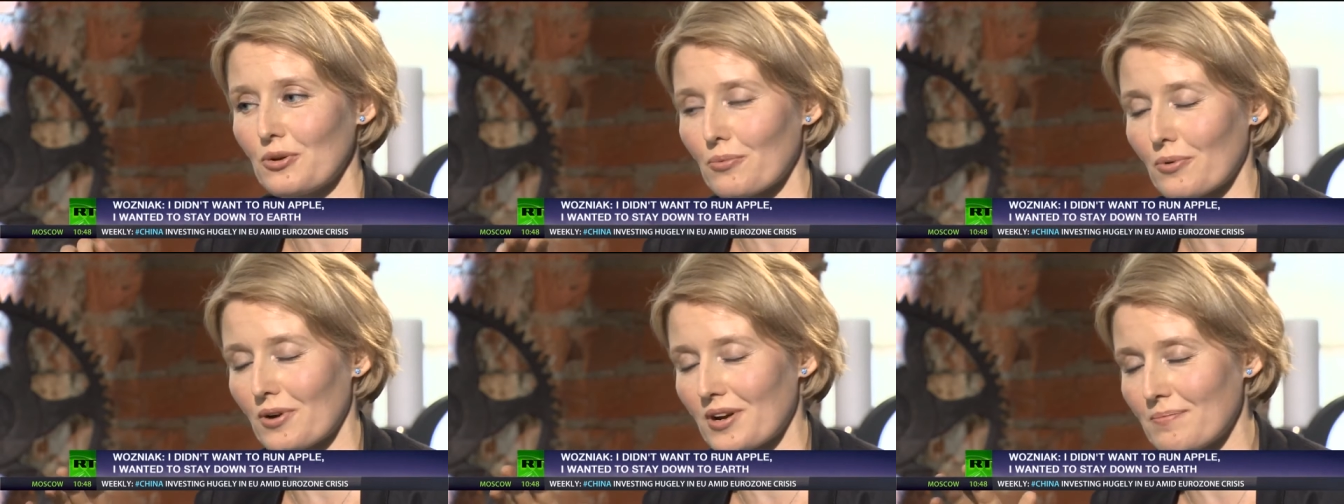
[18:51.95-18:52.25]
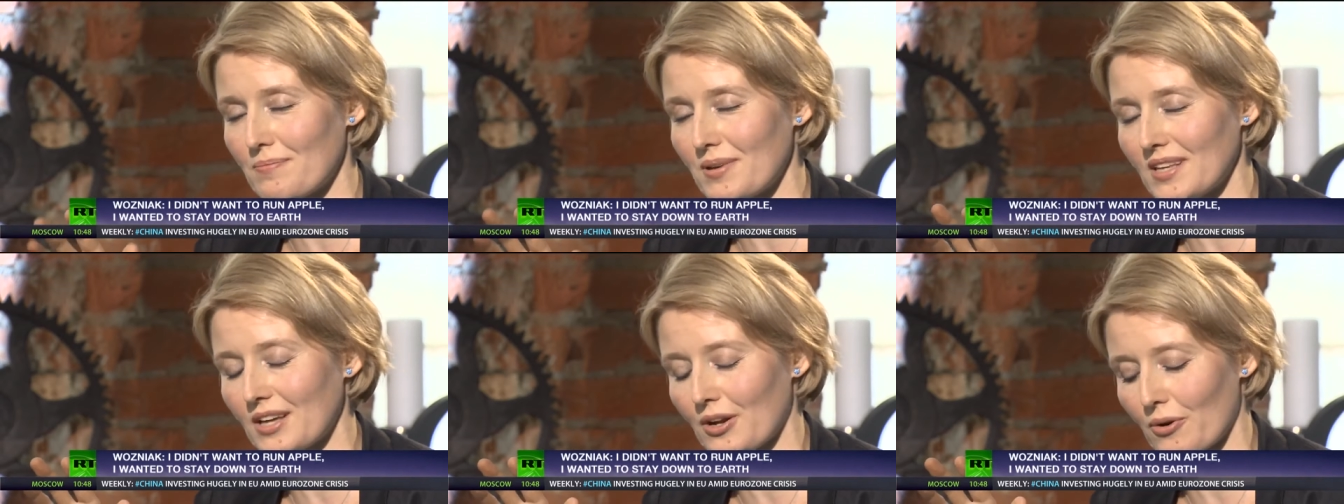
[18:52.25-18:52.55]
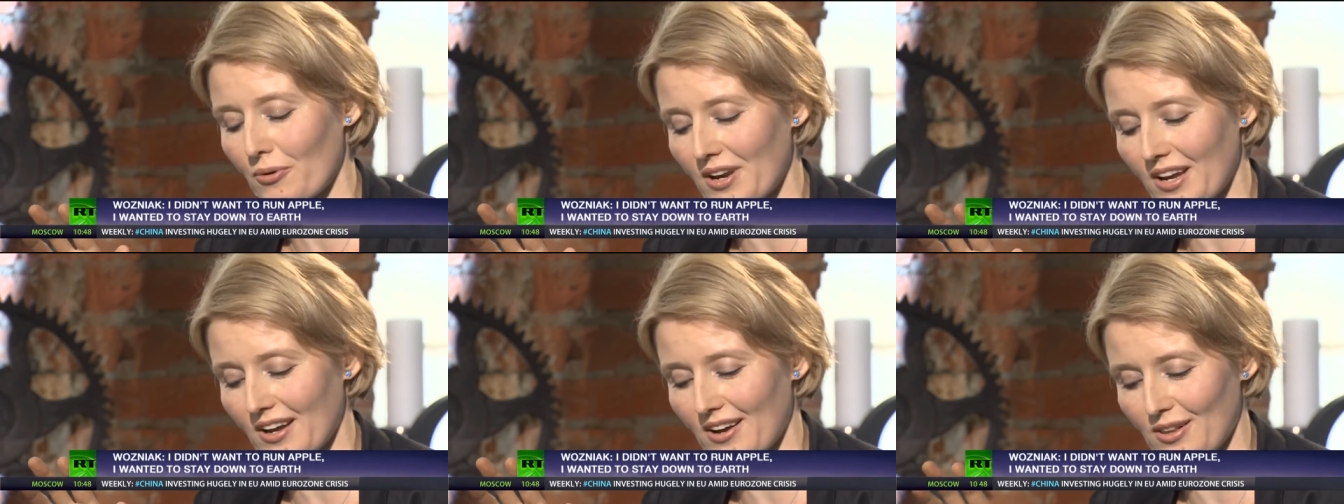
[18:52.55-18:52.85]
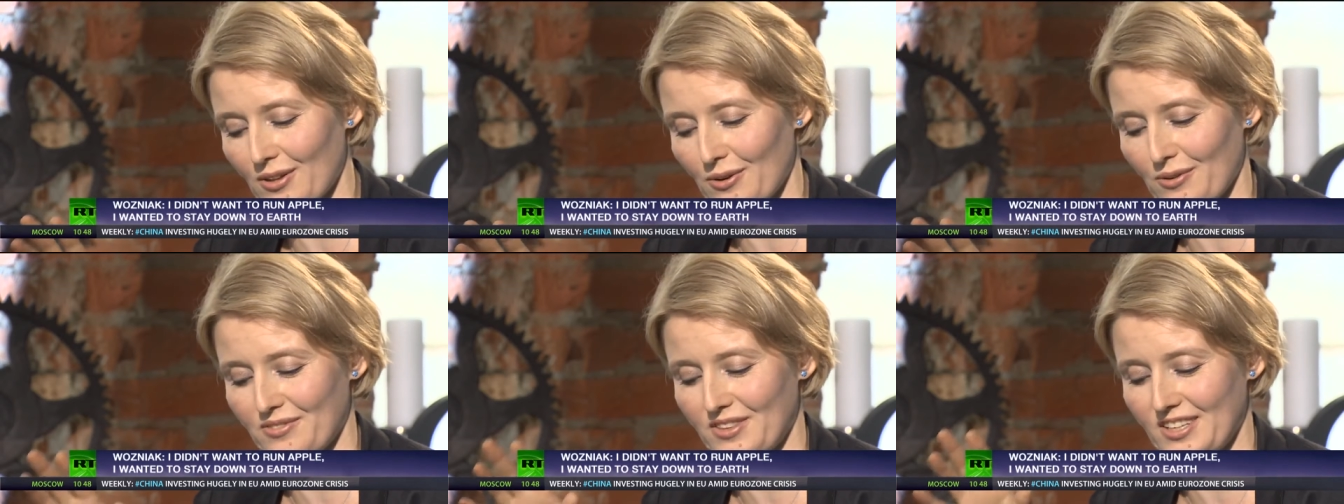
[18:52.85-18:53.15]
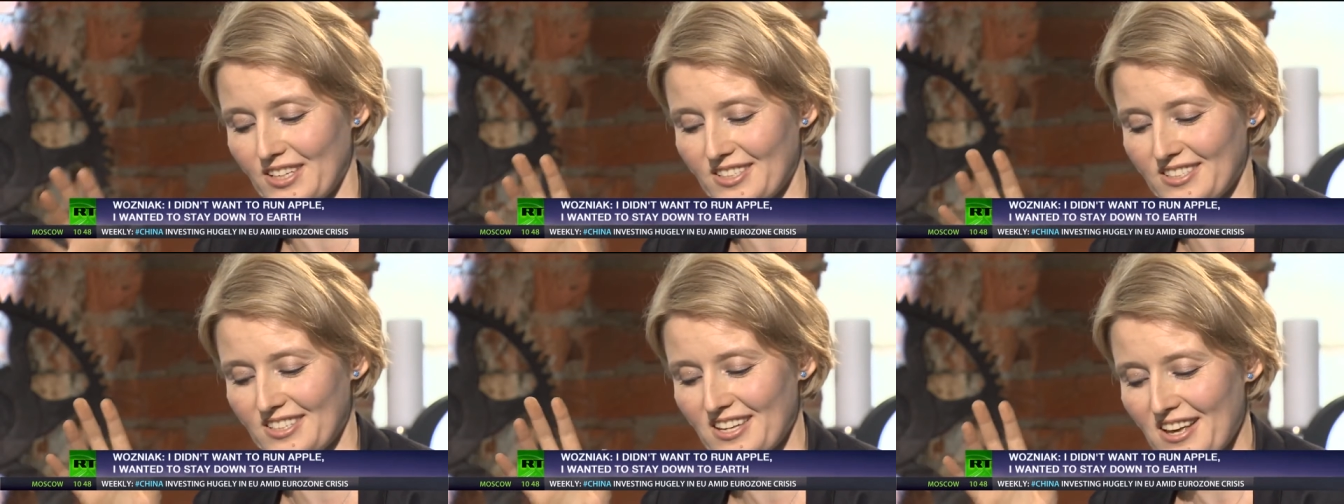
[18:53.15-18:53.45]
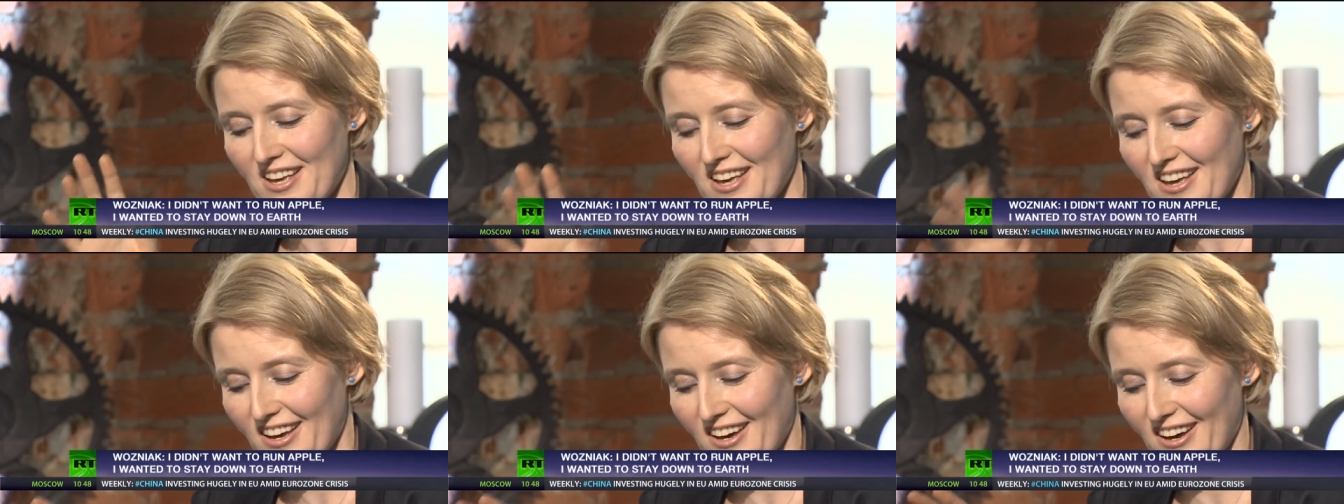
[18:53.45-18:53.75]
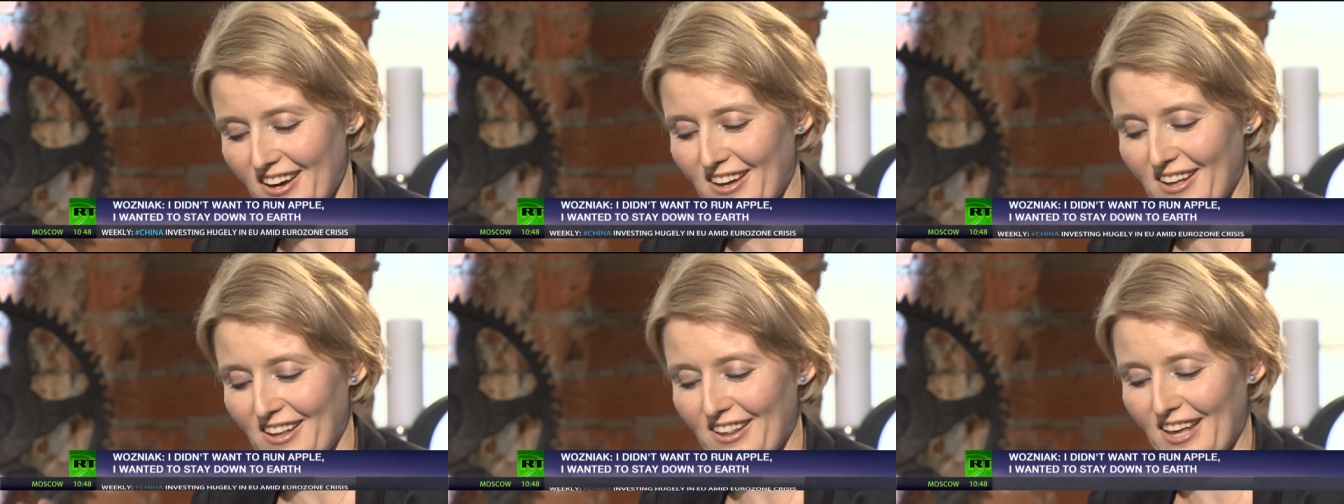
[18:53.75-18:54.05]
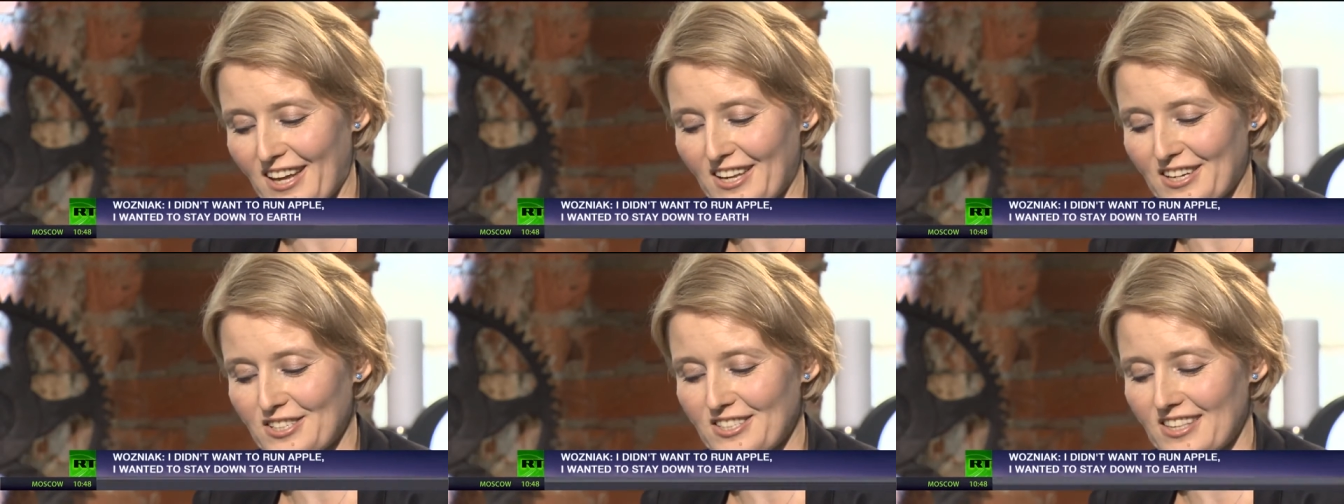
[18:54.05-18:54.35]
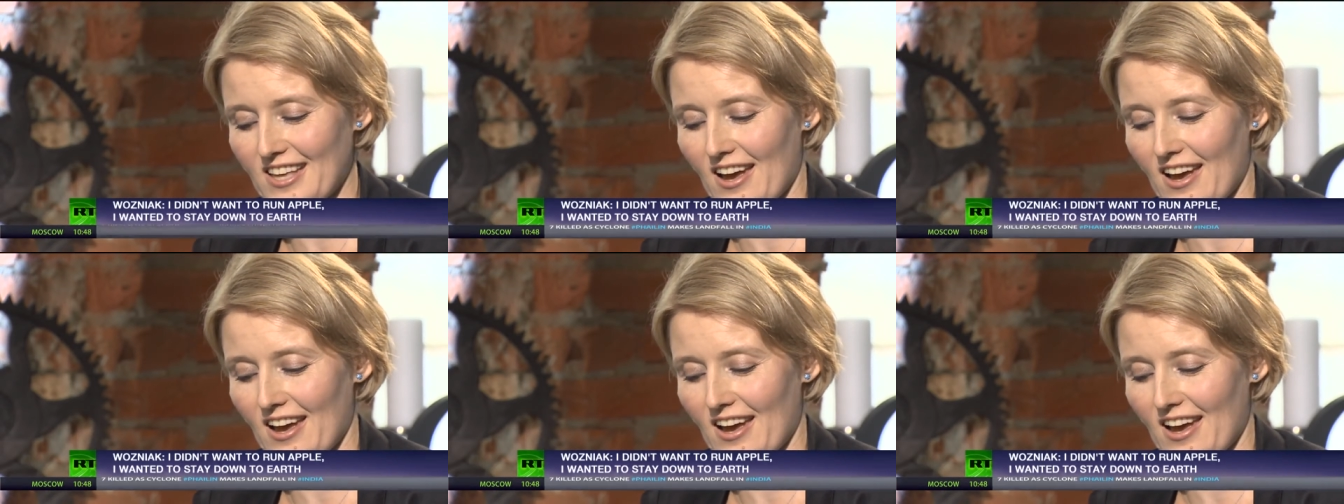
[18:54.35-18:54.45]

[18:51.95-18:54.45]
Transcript: you were a bit critical of this latest